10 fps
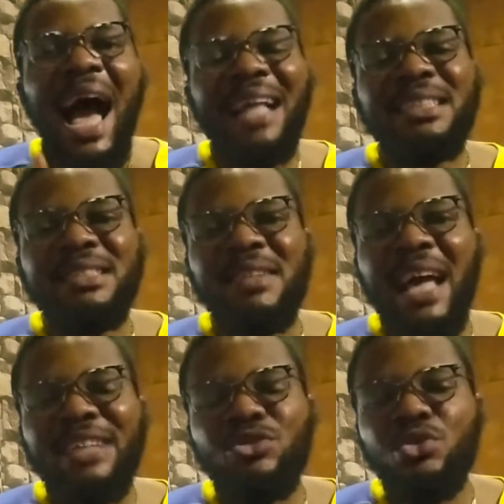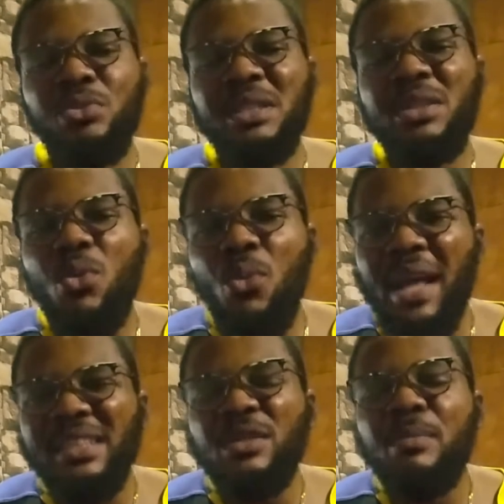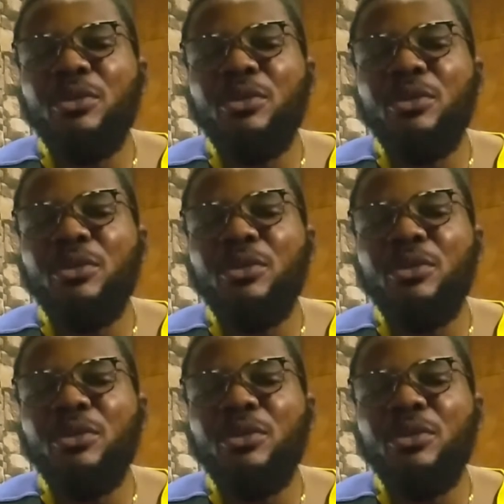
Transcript: Artistry has to do with the way the